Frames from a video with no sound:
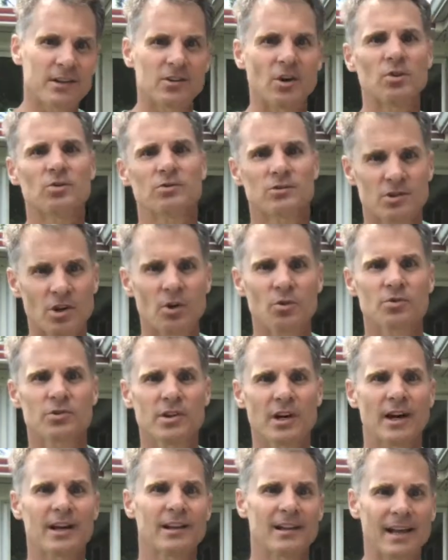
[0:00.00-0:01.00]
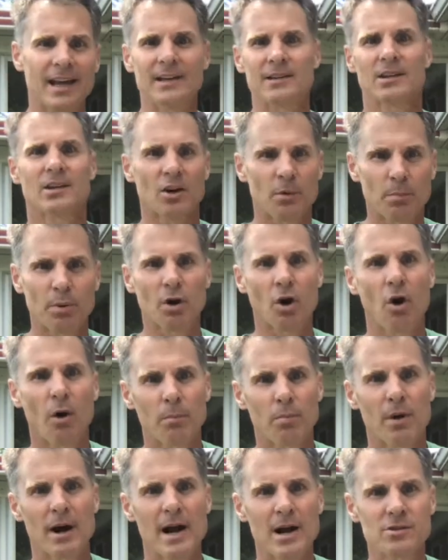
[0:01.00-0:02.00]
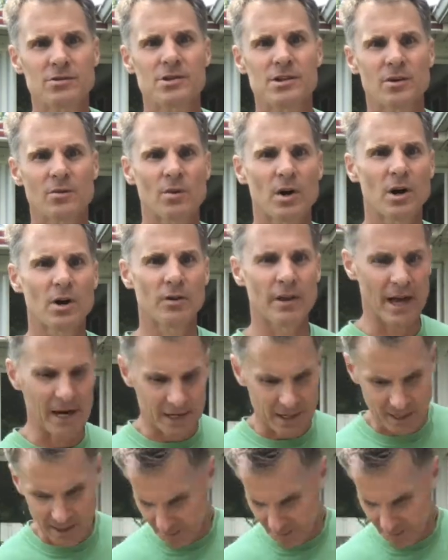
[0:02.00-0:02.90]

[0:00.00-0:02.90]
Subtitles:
Don't put all browns in a row, that kind